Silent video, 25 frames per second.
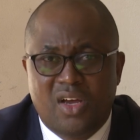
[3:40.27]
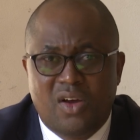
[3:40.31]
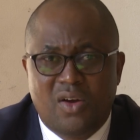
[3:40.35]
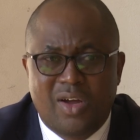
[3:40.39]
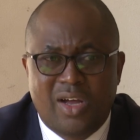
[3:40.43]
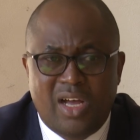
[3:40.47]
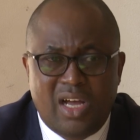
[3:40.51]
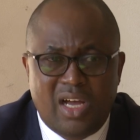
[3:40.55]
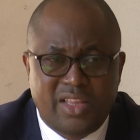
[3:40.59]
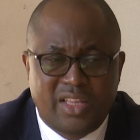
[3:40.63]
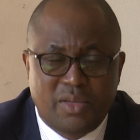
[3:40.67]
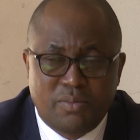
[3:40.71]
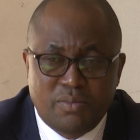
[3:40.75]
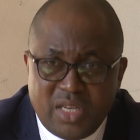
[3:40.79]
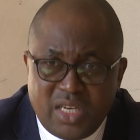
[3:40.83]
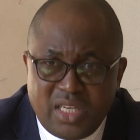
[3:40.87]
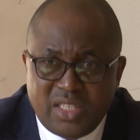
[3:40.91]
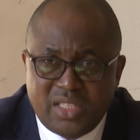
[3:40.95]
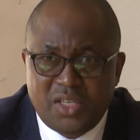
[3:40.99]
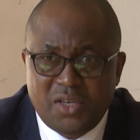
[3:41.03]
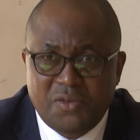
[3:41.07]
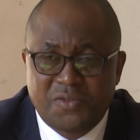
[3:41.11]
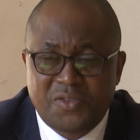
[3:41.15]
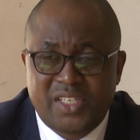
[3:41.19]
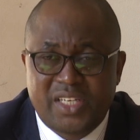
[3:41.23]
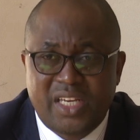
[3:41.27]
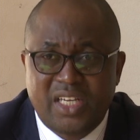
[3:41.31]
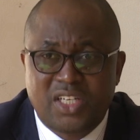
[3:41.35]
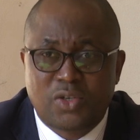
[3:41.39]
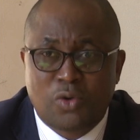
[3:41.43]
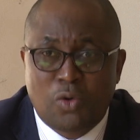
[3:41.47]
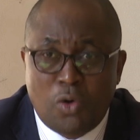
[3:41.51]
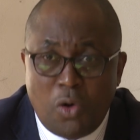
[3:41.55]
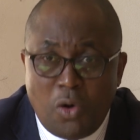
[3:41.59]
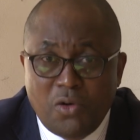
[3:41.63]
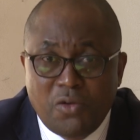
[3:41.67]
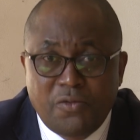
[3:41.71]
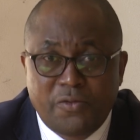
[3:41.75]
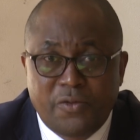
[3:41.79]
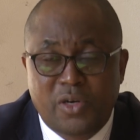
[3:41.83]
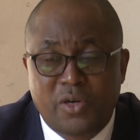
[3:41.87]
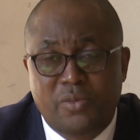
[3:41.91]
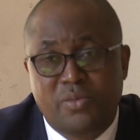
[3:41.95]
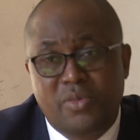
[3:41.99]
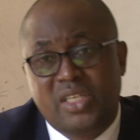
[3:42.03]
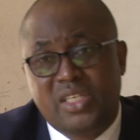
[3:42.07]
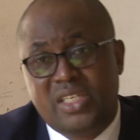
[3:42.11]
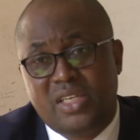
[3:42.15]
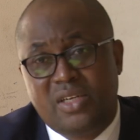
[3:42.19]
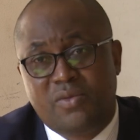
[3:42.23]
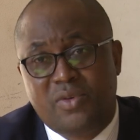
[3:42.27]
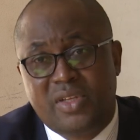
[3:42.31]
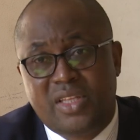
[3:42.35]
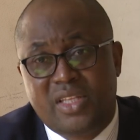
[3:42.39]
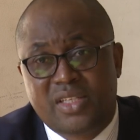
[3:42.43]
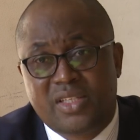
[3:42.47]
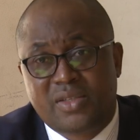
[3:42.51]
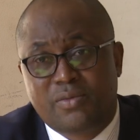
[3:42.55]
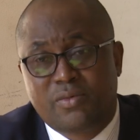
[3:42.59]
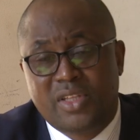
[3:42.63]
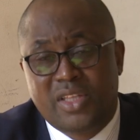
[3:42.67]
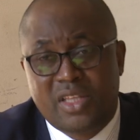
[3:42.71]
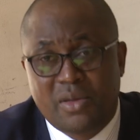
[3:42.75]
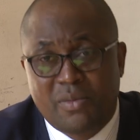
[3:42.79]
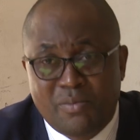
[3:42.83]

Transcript: The Minister of State called for a meeting with